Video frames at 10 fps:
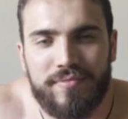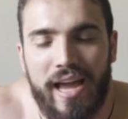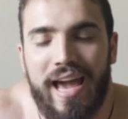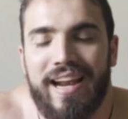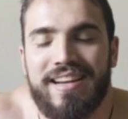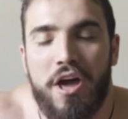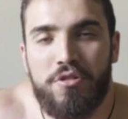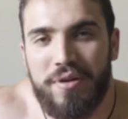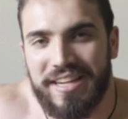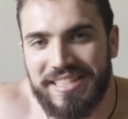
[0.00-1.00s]
I got
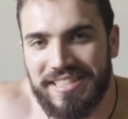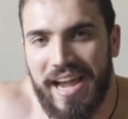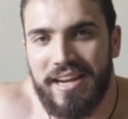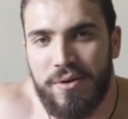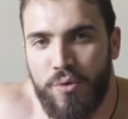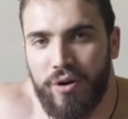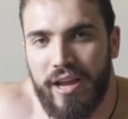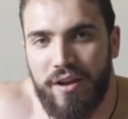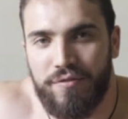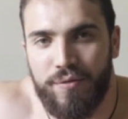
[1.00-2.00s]
another exciting
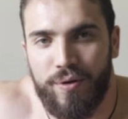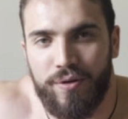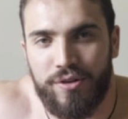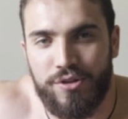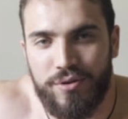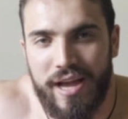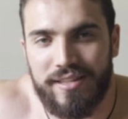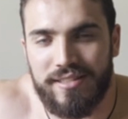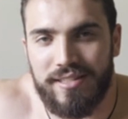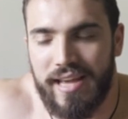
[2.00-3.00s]
workout for you
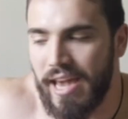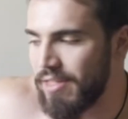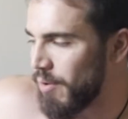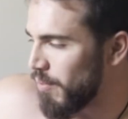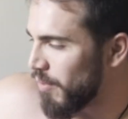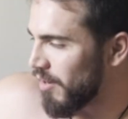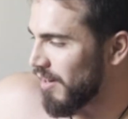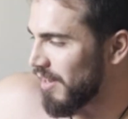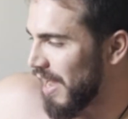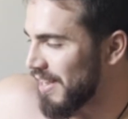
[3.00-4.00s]
guys today that we're
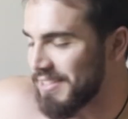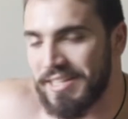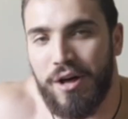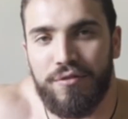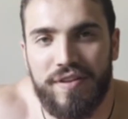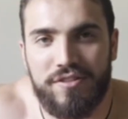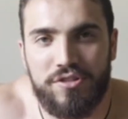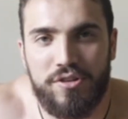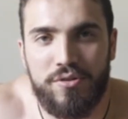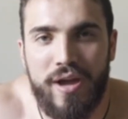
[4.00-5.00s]
going to kind of delve
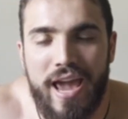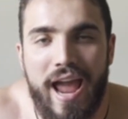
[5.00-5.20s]
into,